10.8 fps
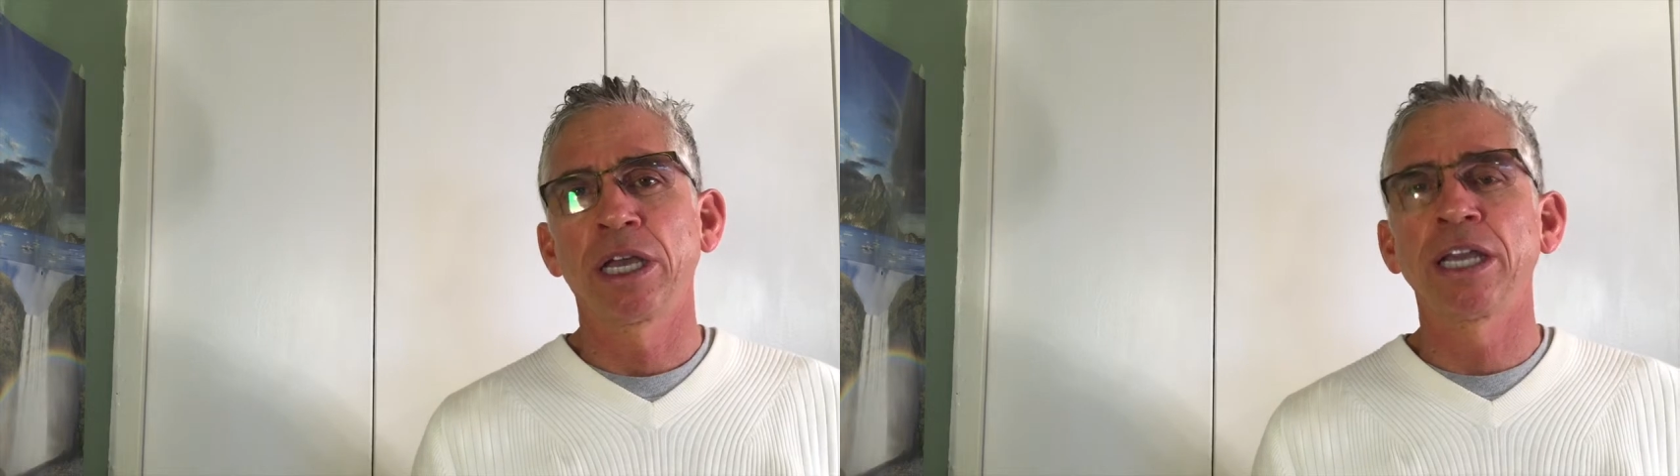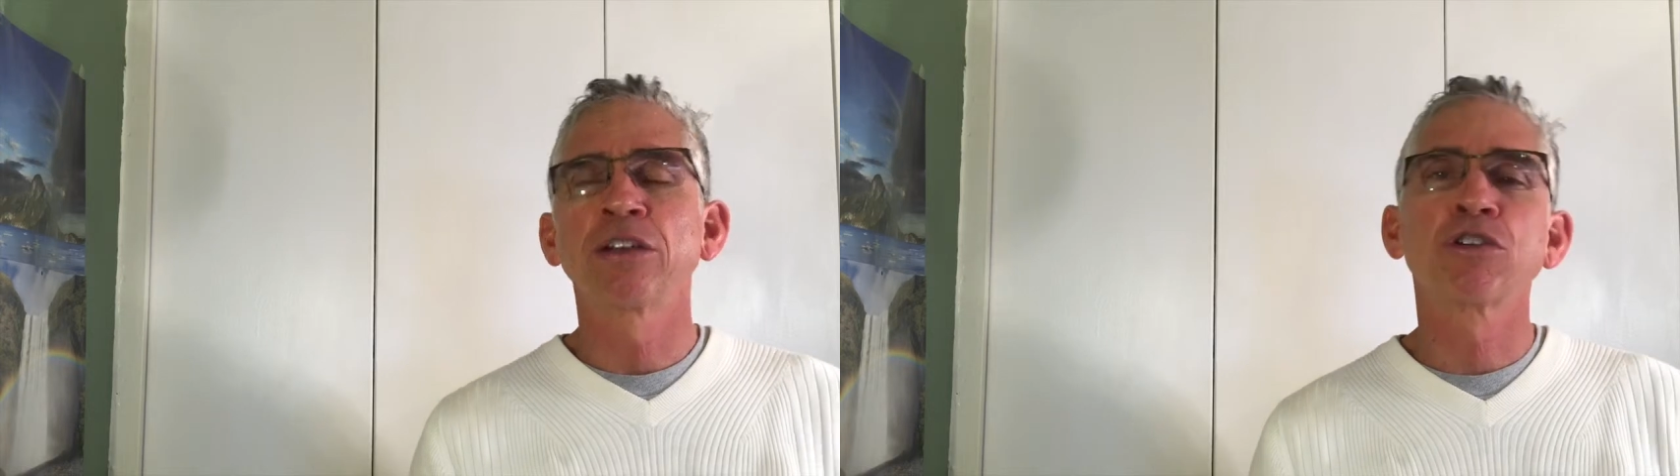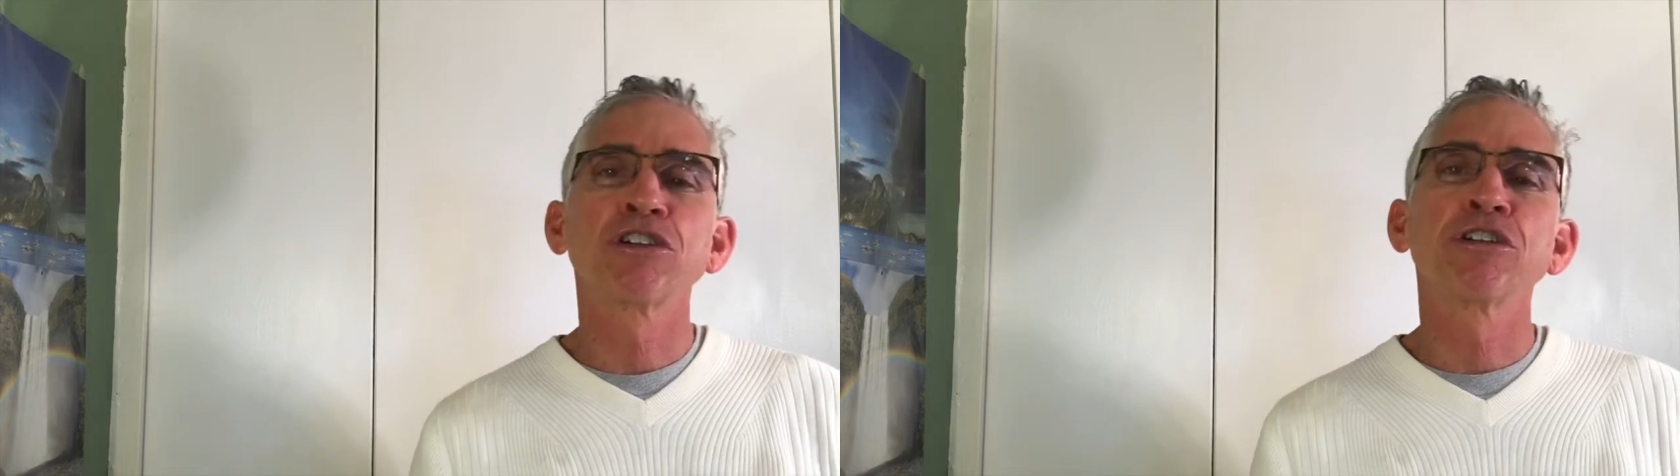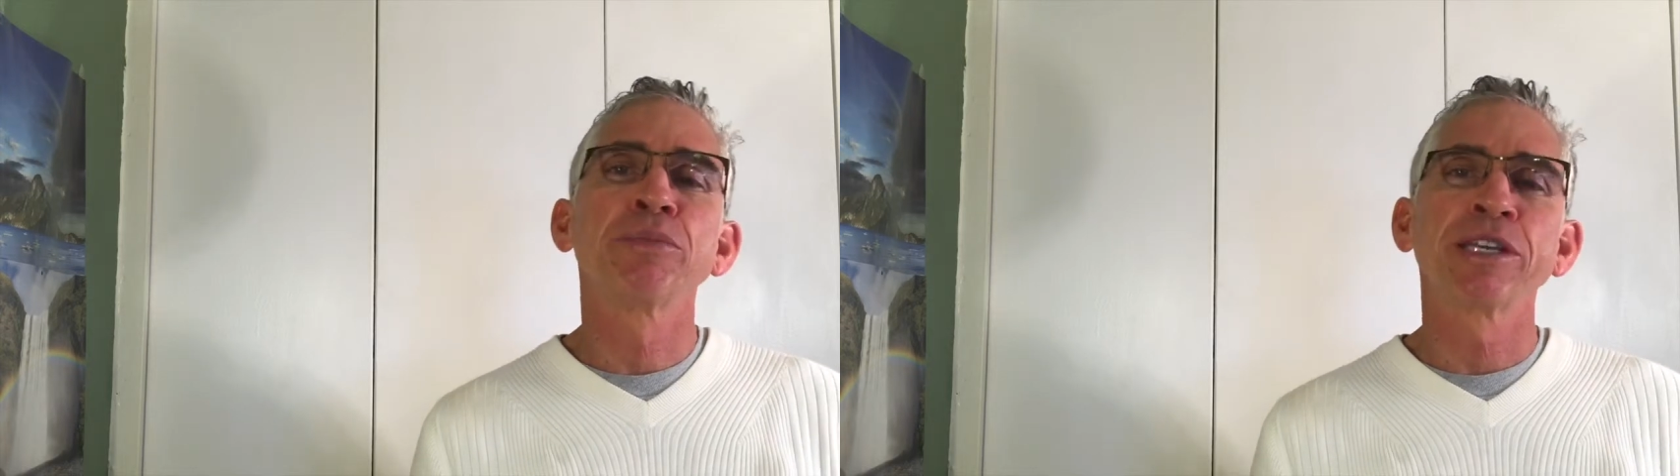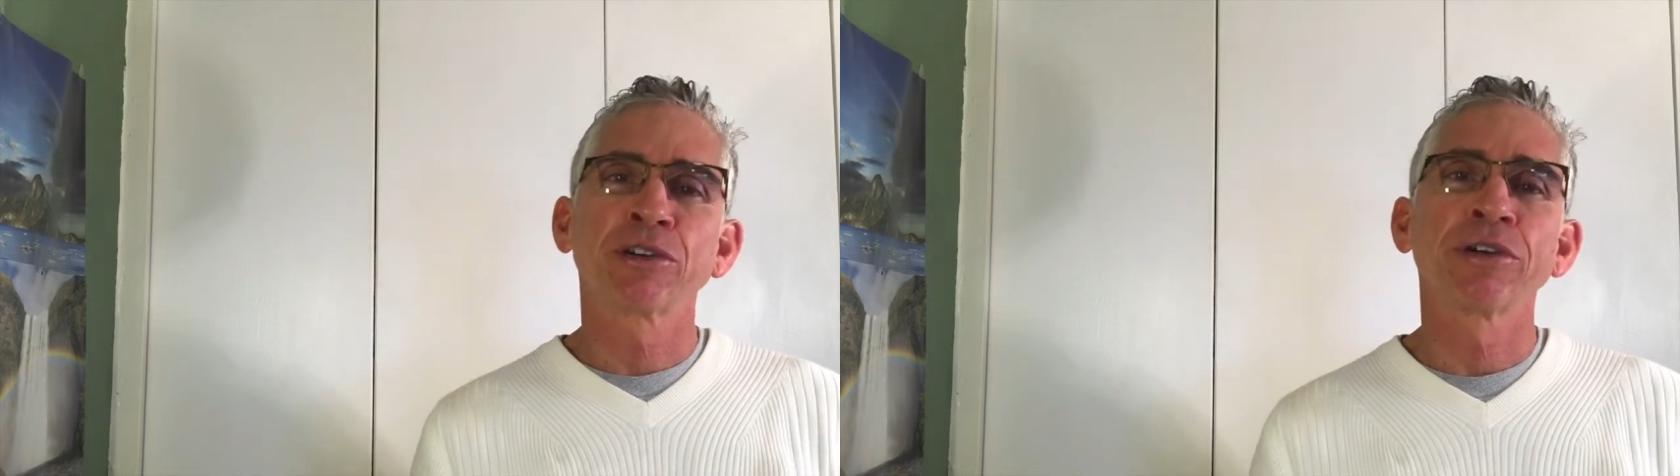in order to
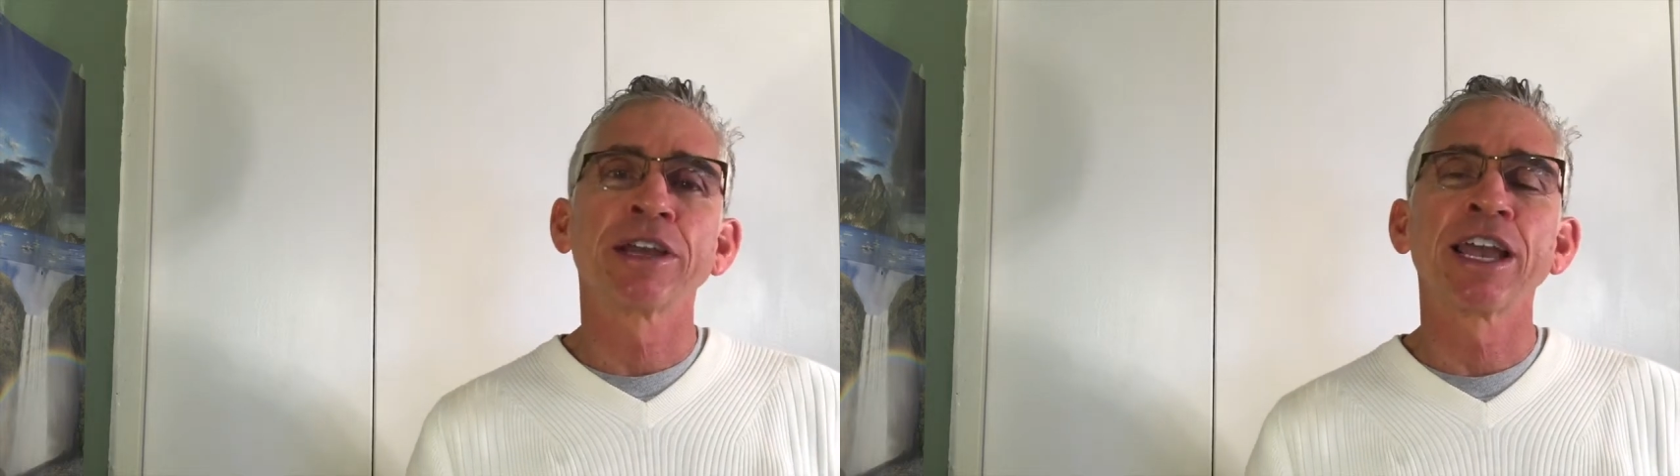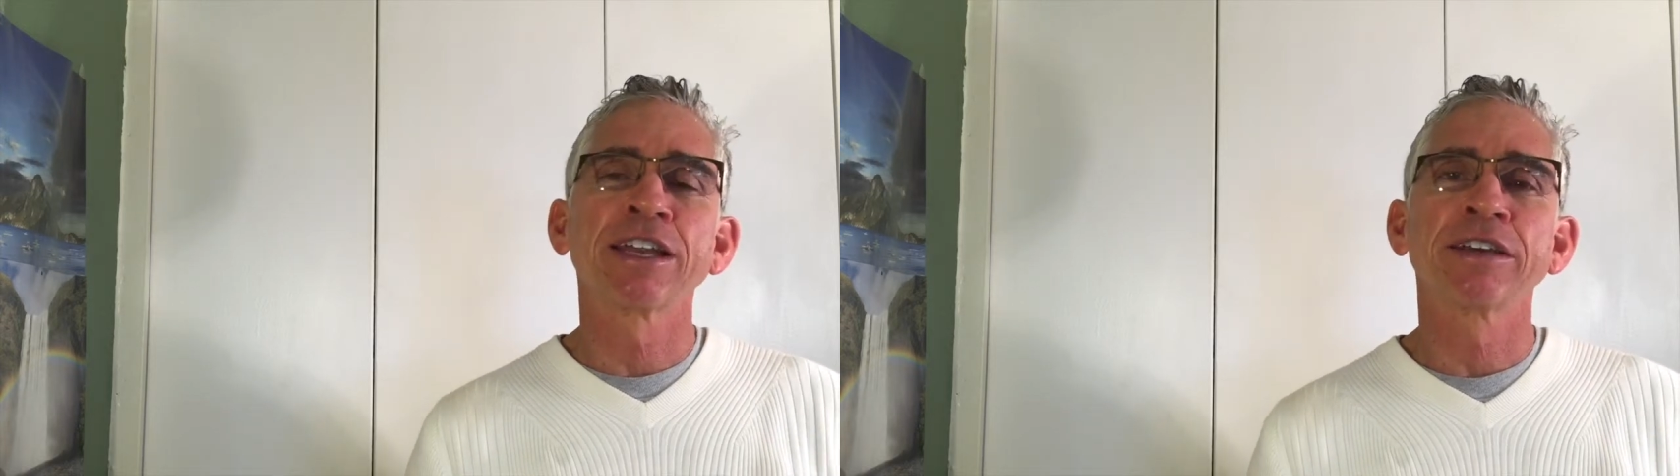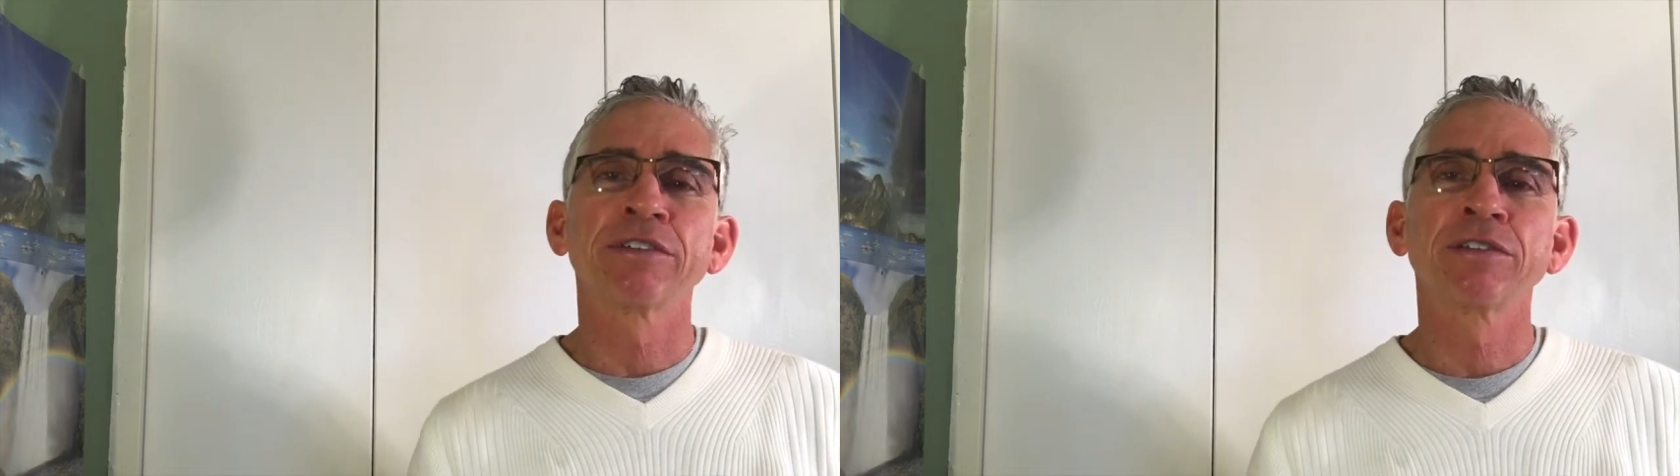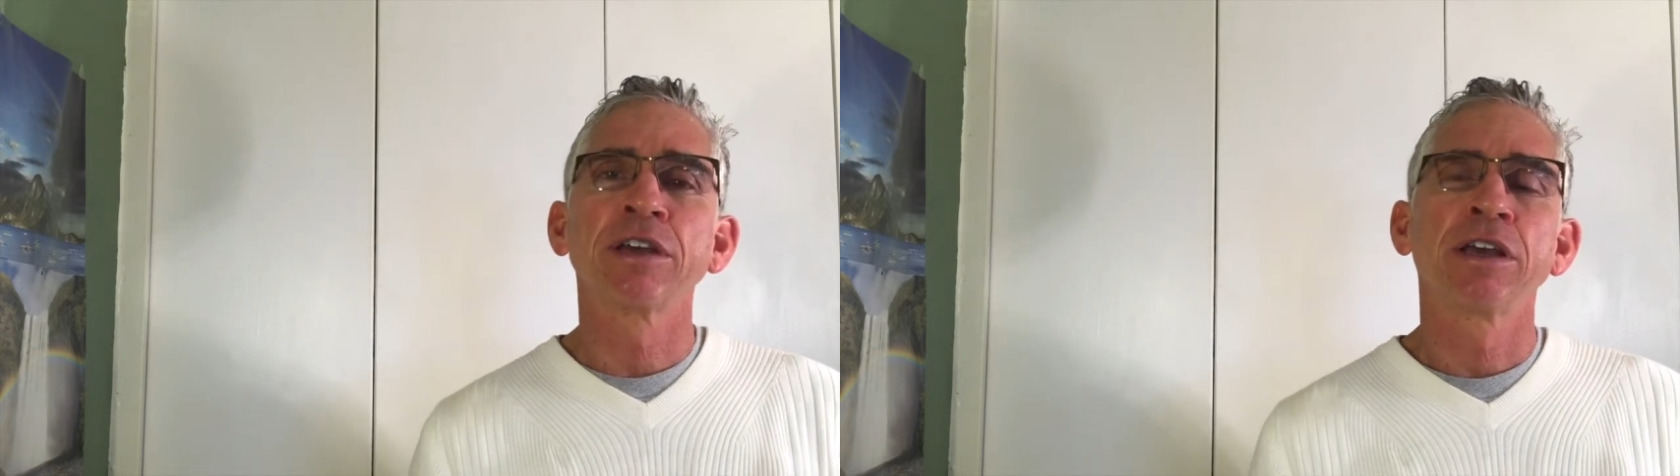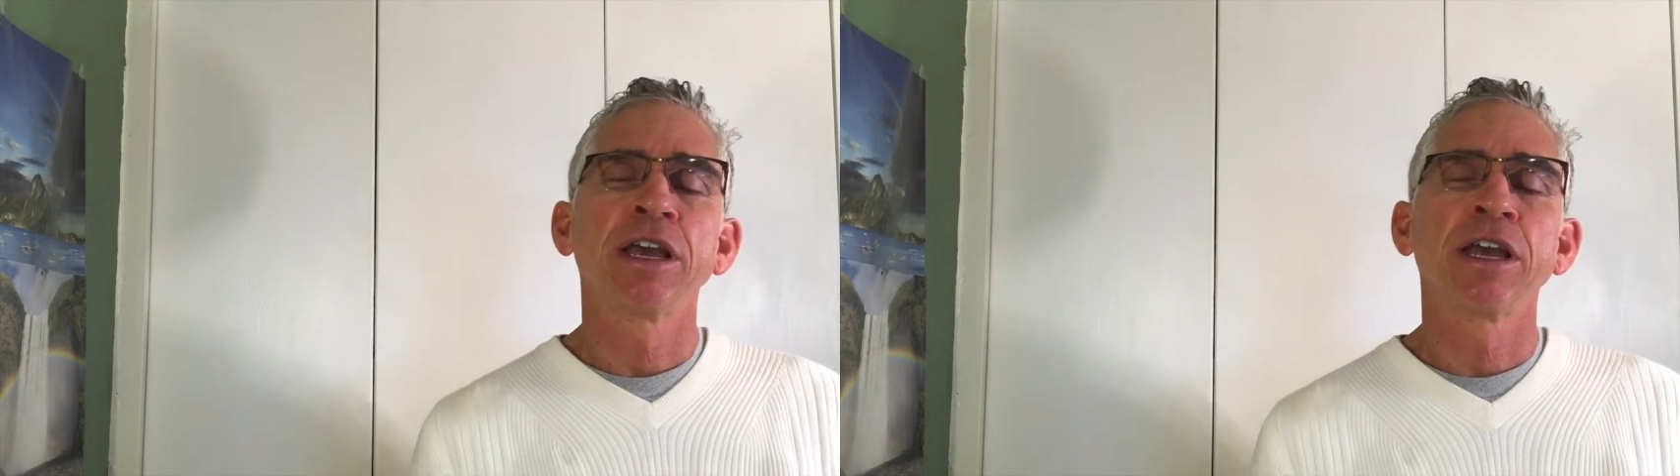be creative.